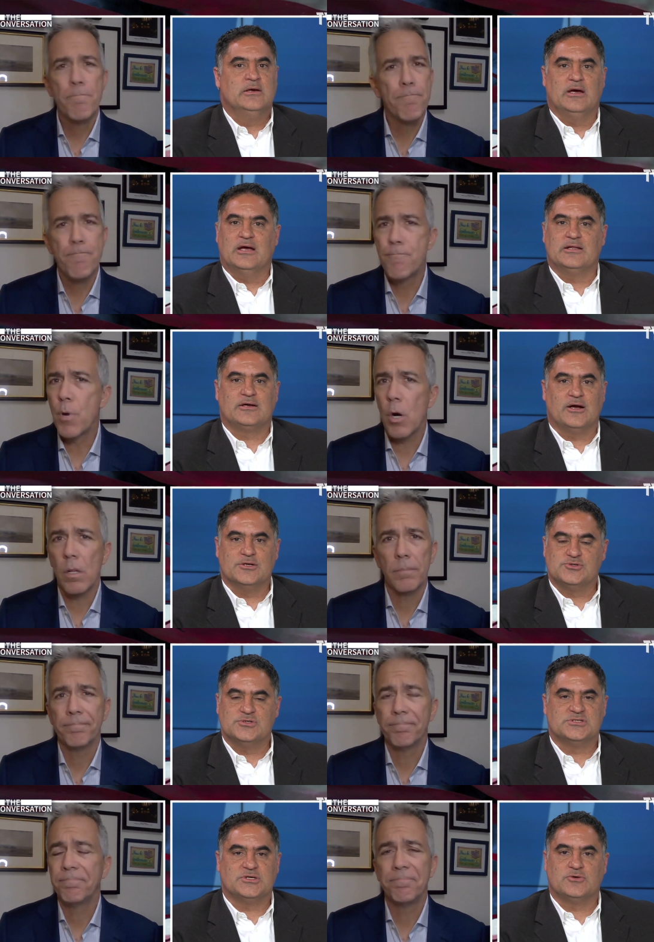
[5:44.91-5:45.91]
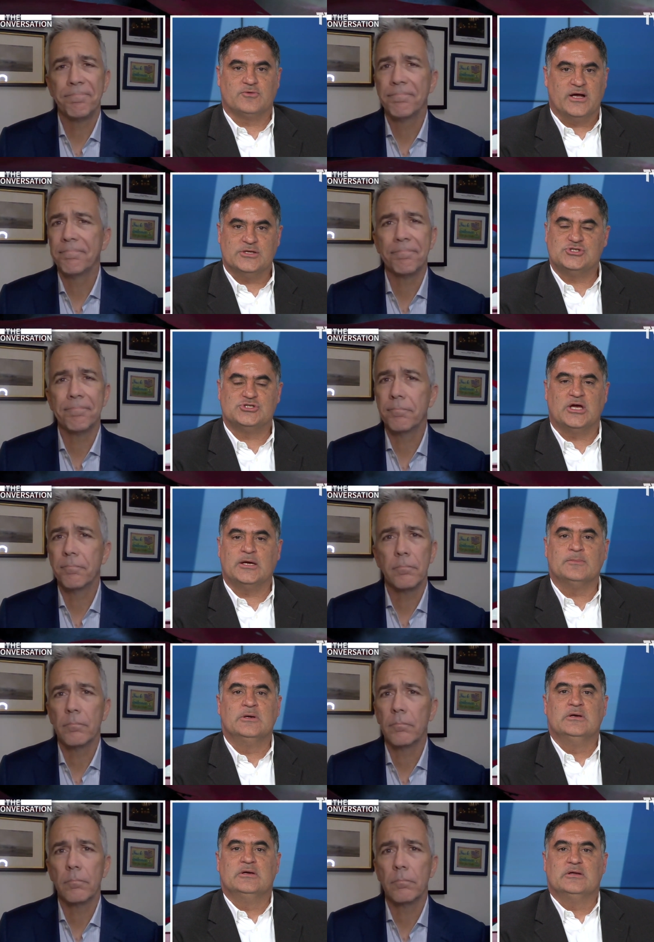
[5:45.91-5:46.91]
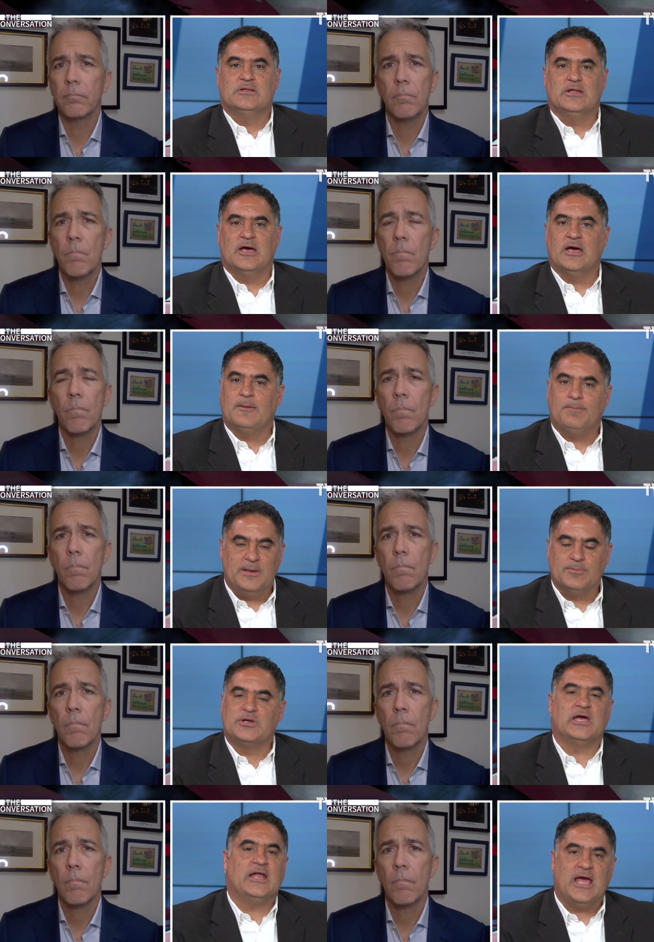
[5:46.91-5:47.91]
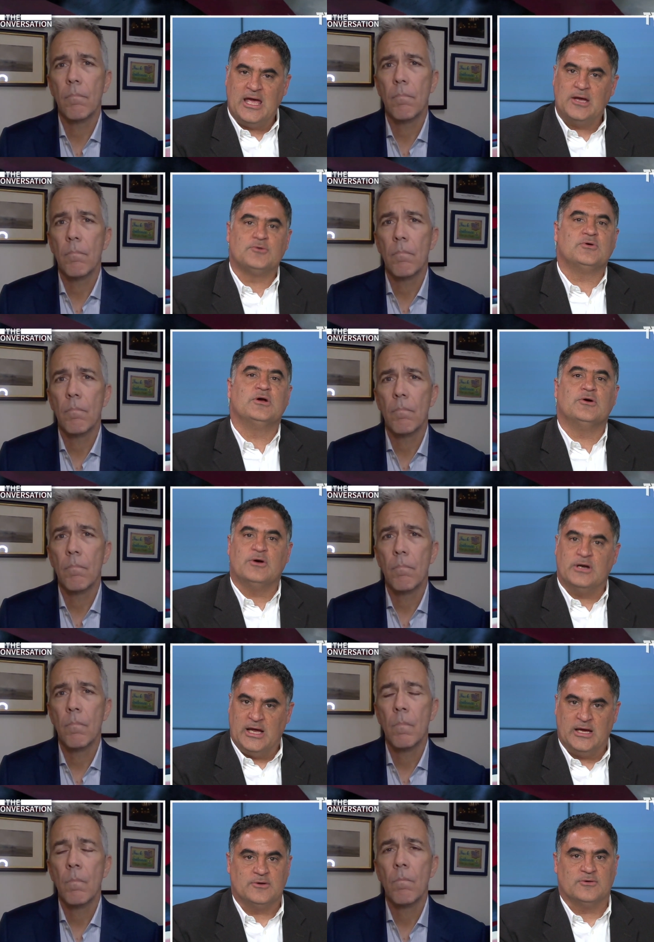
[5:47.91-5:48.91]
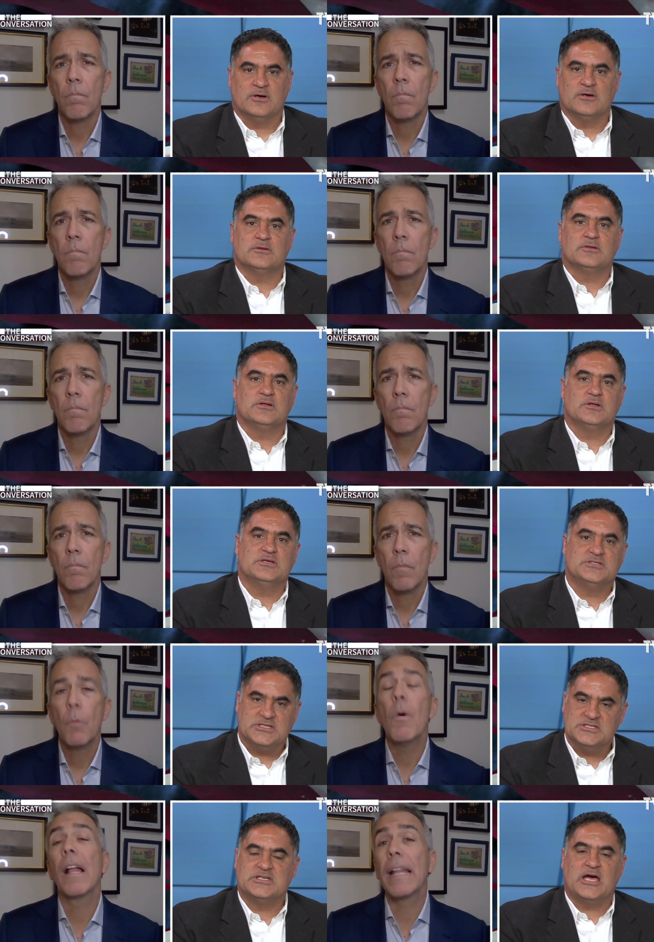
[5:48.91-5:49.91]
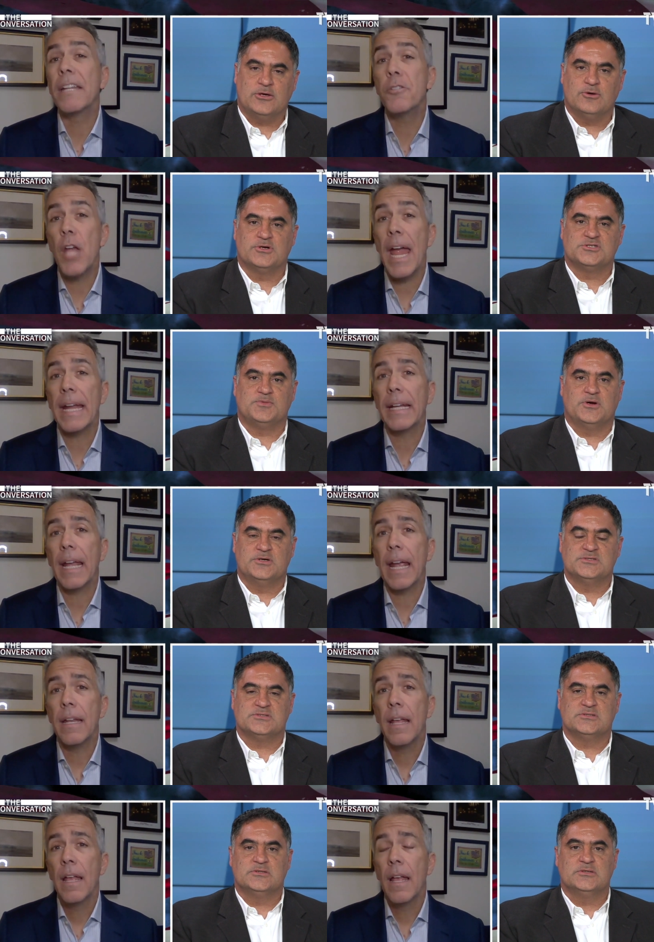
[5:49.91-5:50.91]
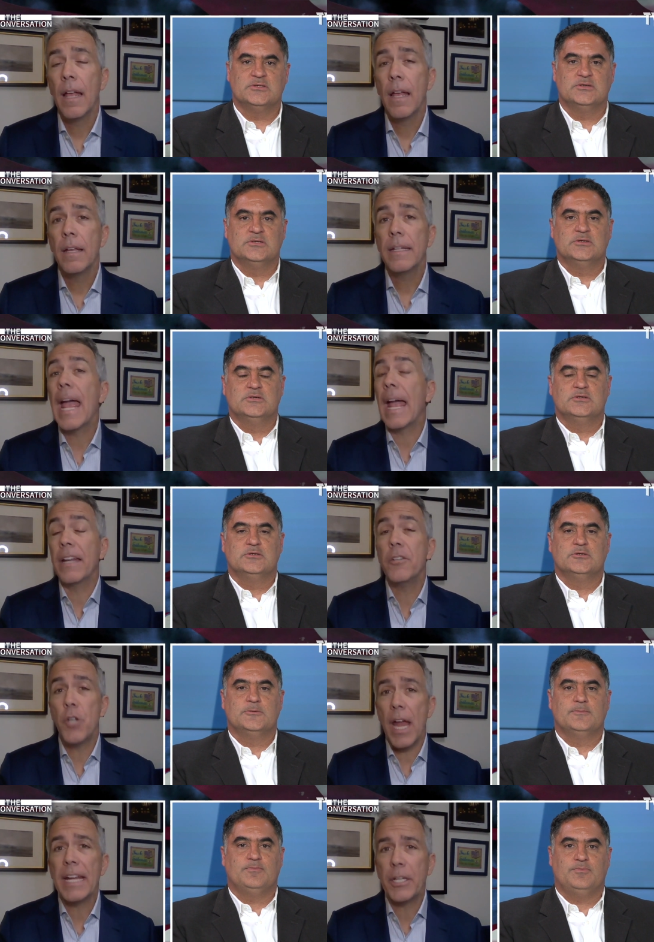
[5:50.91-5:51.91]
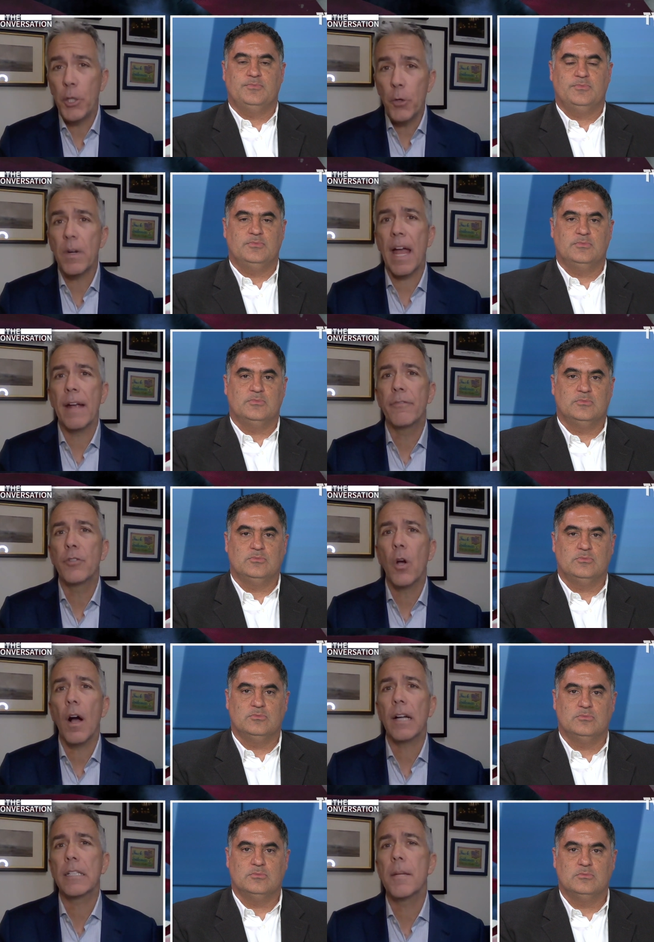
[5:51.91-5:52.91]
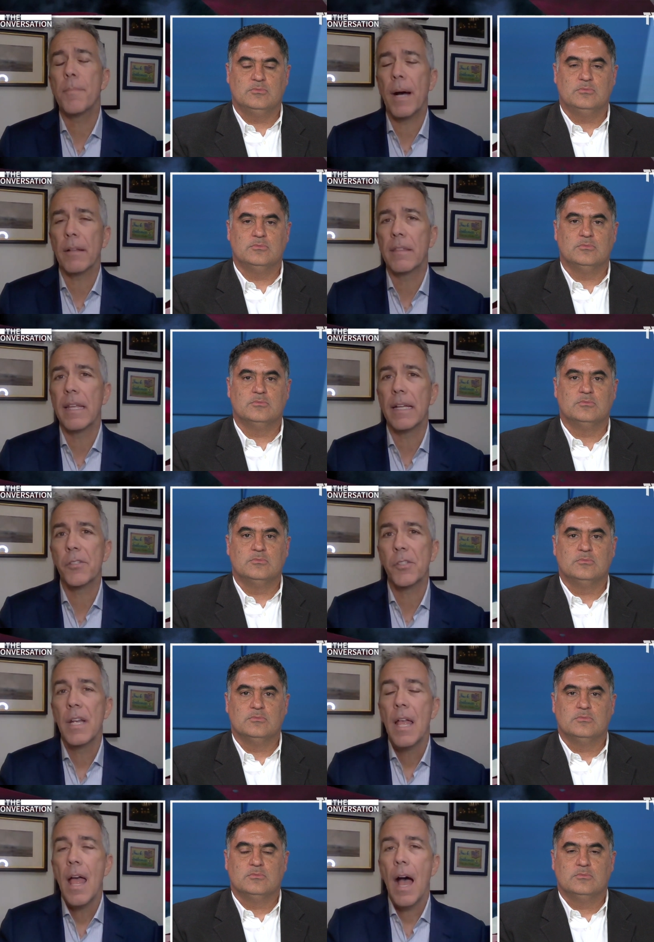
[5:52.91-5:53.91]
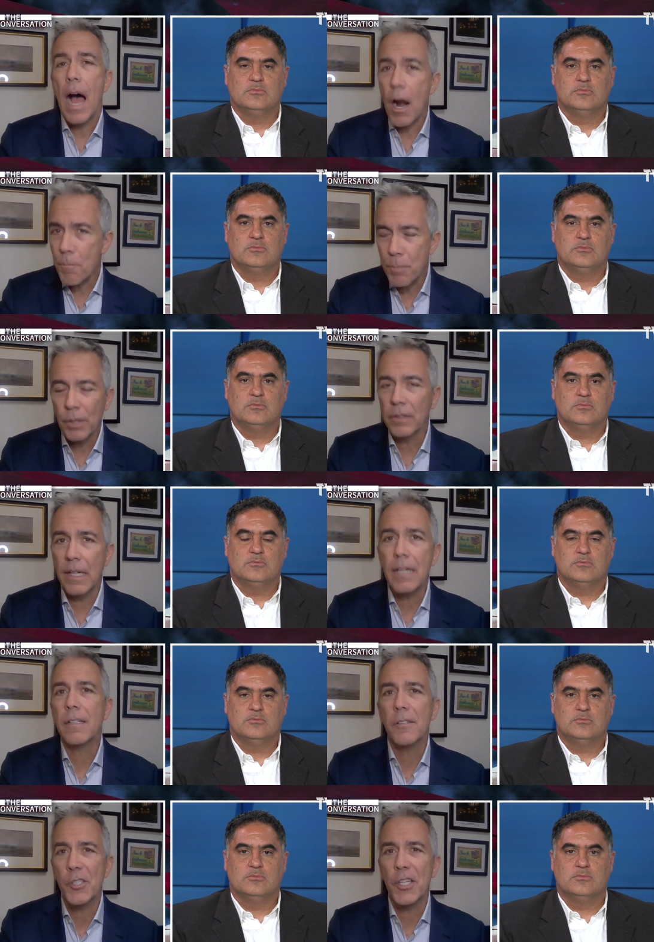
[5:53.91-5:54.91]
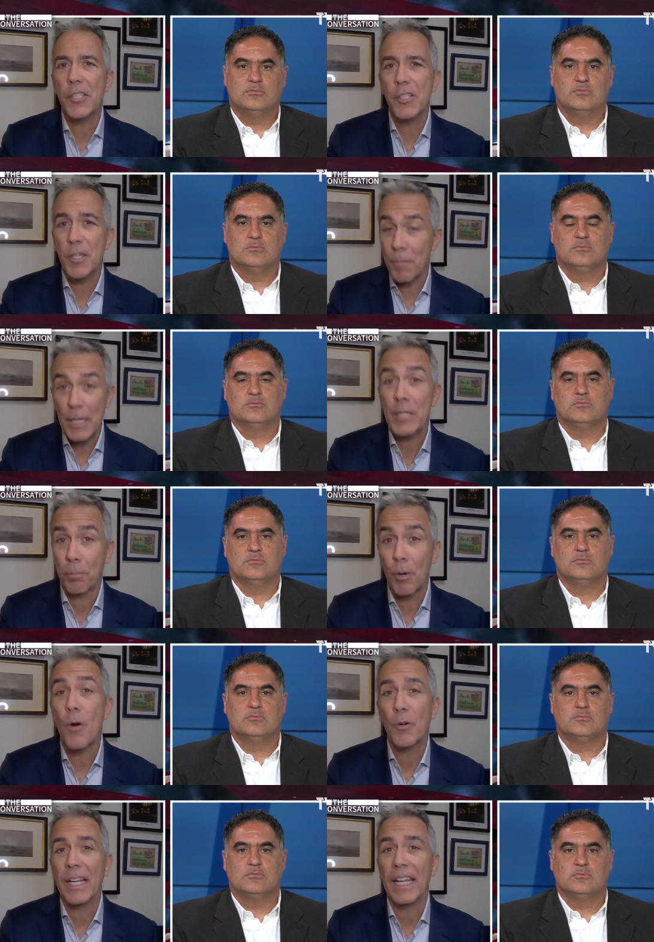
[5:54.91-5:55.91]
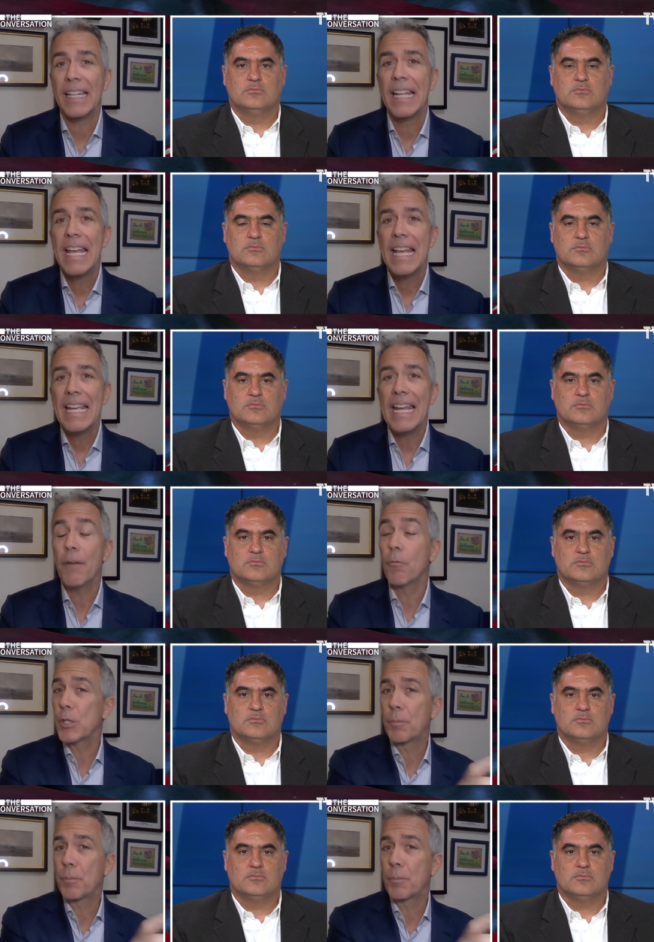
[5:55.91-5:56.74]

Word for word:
Speaker 1: and the country's Bull. in great shape, uh, people get angrier and angrier. Is, is that your well, experience? And
Speaker 2: Jake, yeah, and Jake, you and I have talked about this. Our political system is broken. It